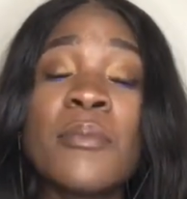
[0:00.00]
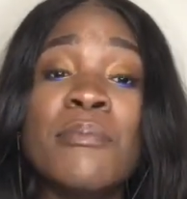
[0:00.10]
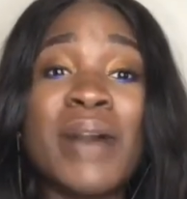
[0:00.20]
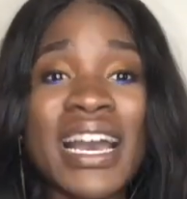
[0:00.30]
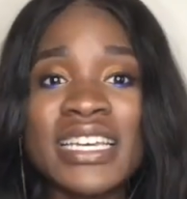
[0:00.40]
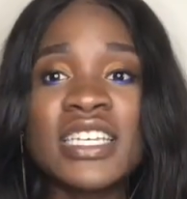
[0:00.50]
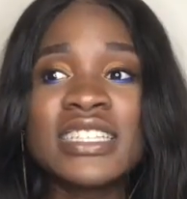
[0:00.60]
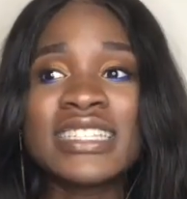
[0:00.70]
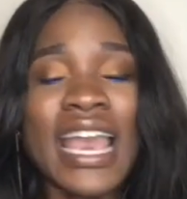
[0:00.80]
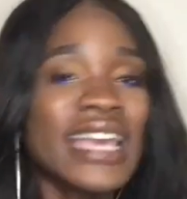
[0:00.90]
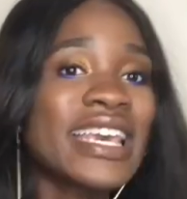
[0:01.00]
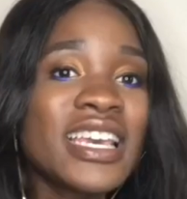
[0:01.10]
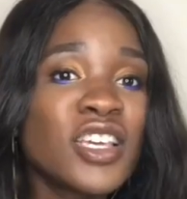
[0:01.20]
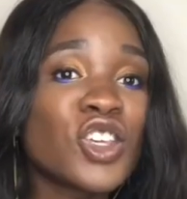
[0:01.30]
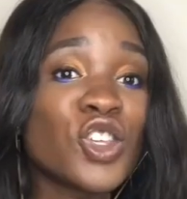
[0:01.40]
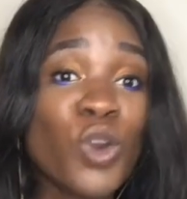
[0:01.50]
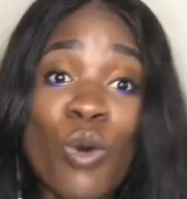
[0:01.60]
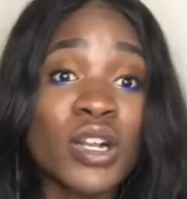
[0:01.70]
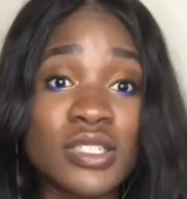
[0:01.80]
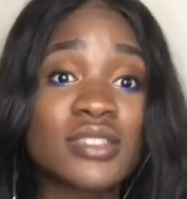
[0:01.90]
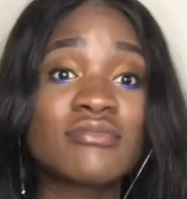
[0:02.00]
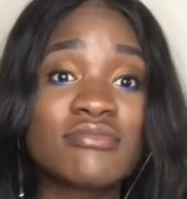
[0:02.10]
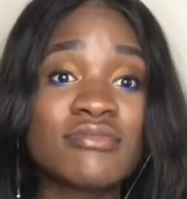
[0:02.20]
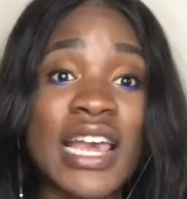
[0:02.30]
by taking yours.